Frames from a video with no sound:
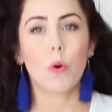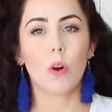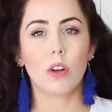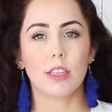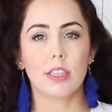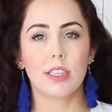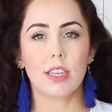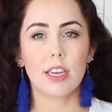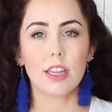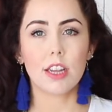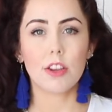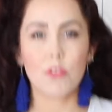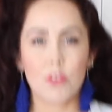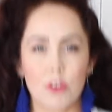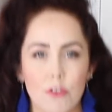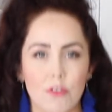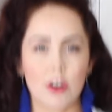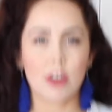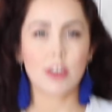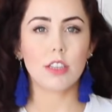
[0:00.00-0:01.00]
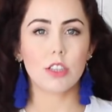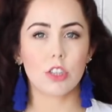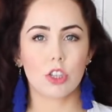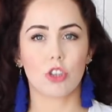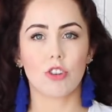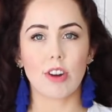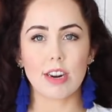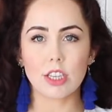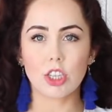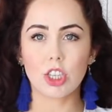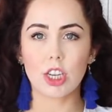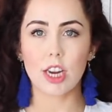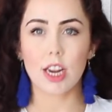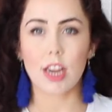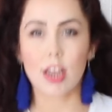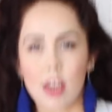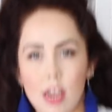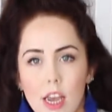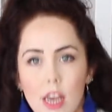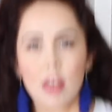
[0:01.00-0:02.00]
quality. They feel very
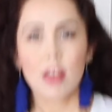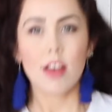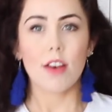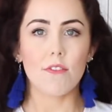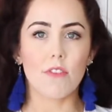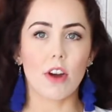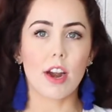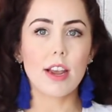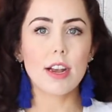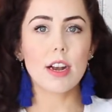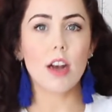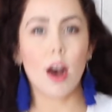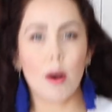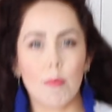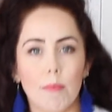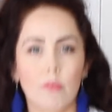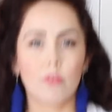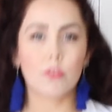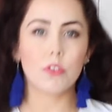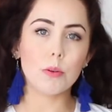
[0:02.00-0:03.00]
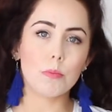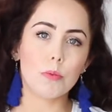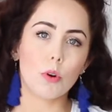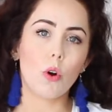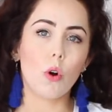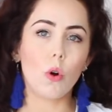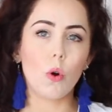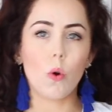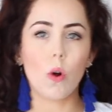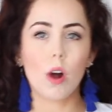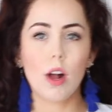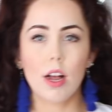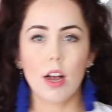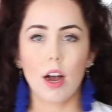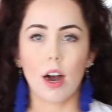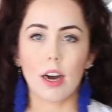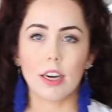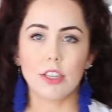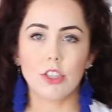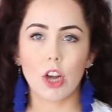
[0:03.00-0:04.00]
stretchy, very comfortable.
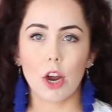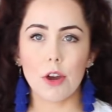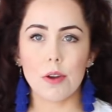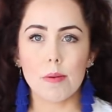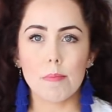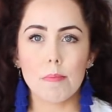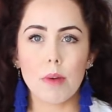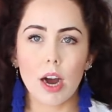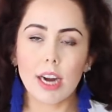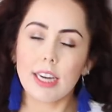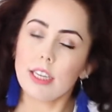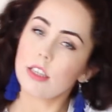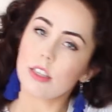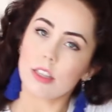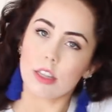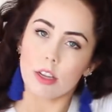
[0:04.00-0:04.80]
I don't mind